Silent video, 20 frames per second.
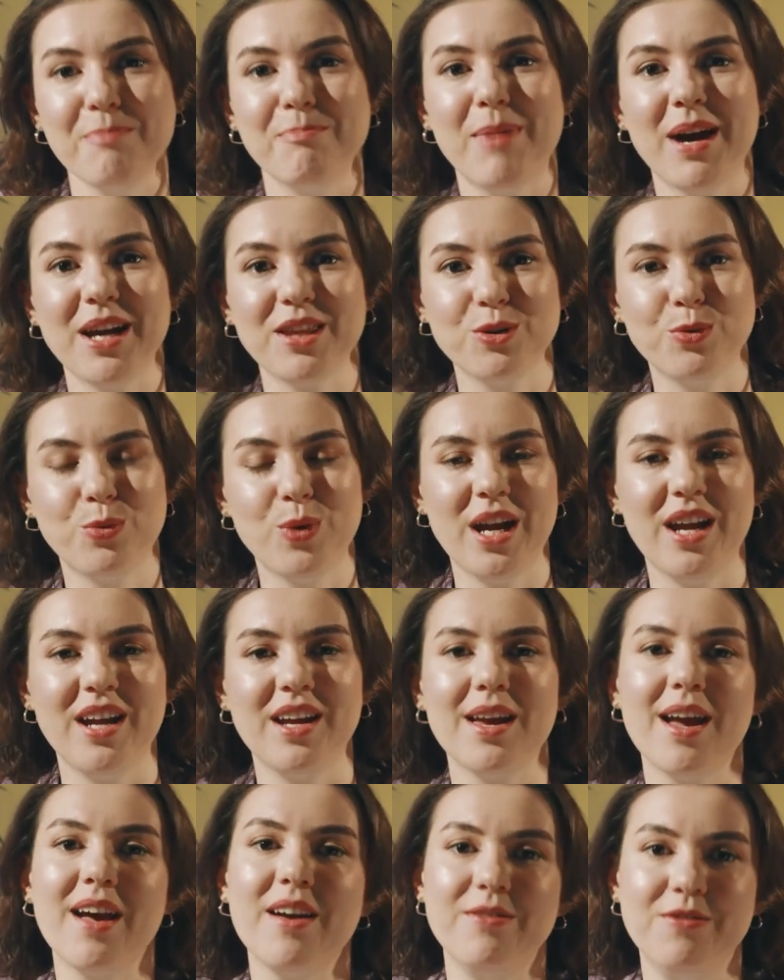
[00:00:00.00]
By the
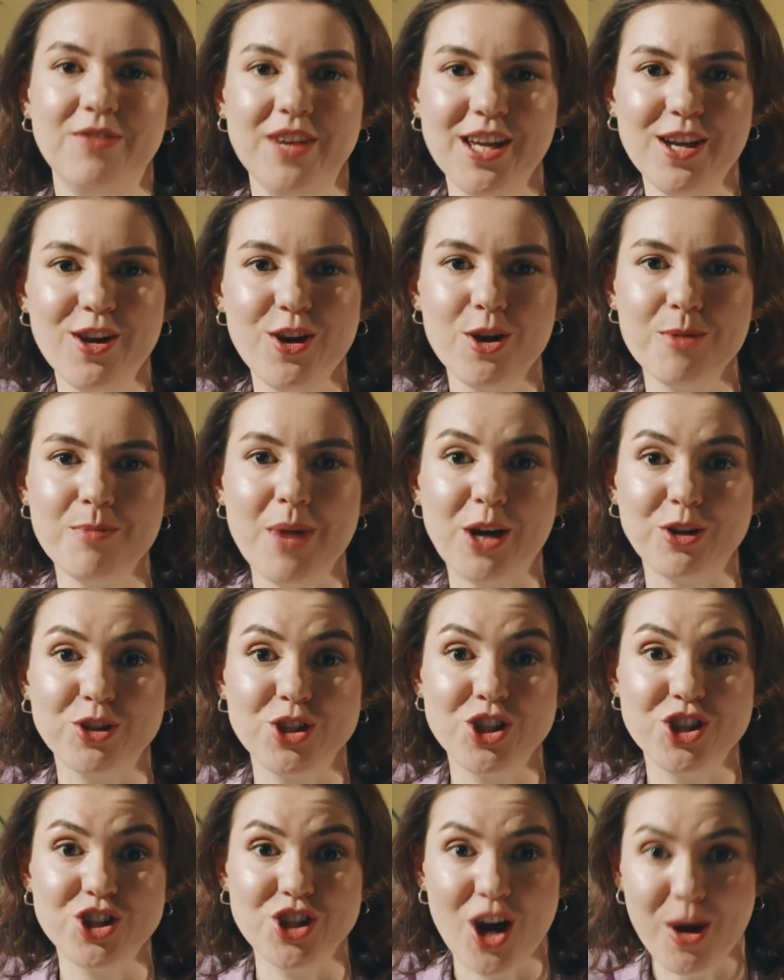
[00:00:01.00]
way, a video about
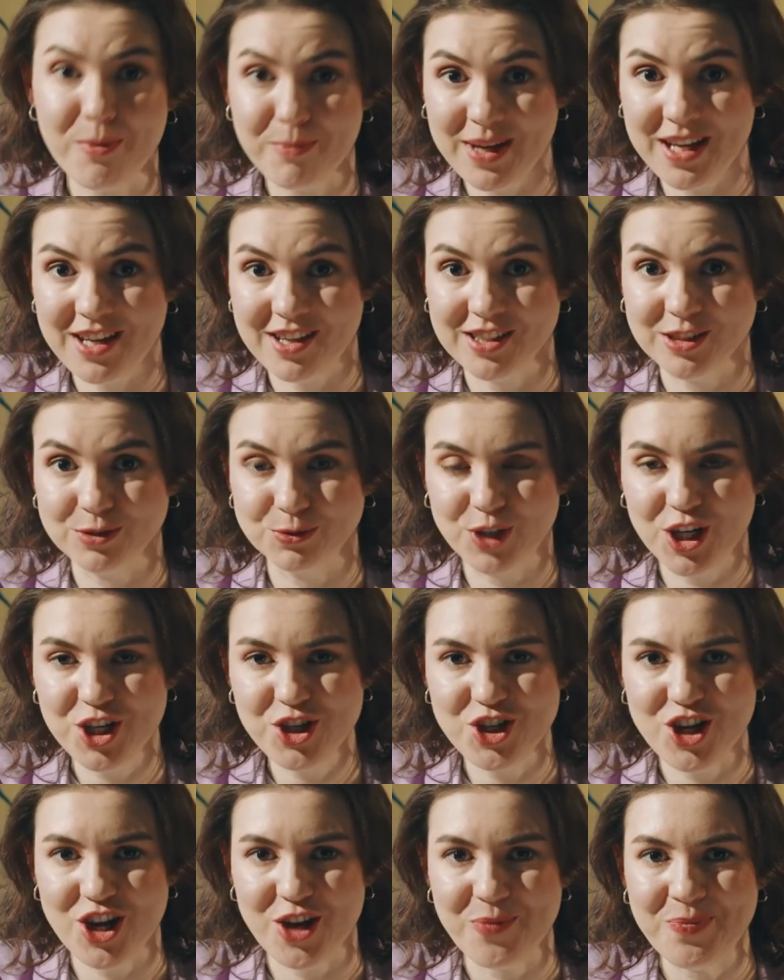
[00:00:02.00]
shopping in
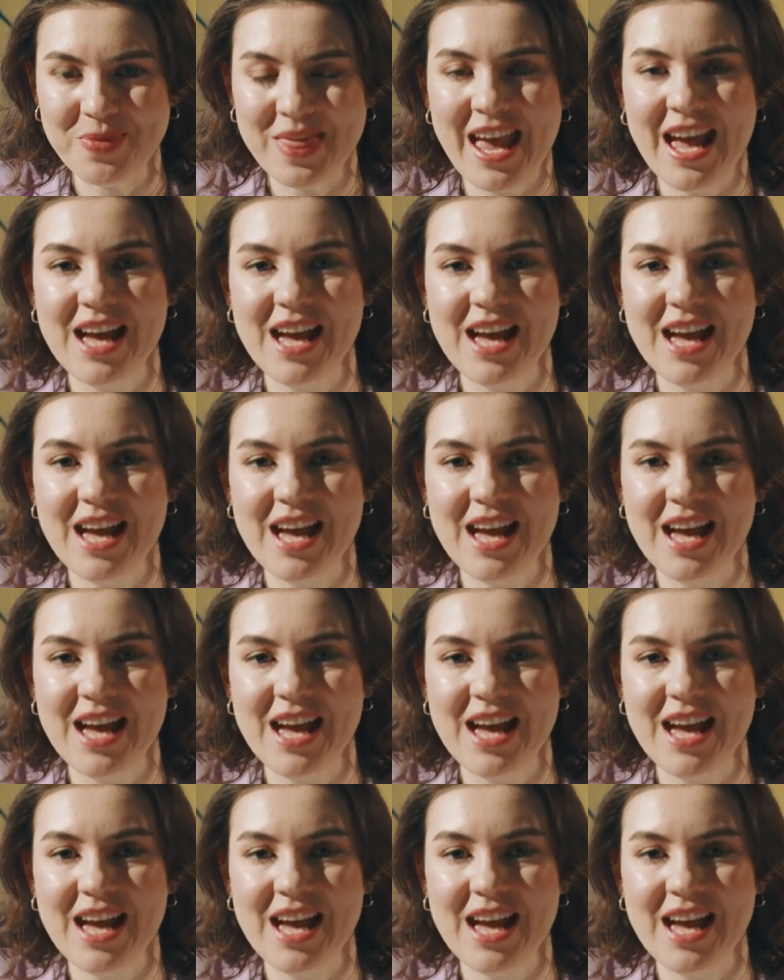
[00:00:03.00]
Russia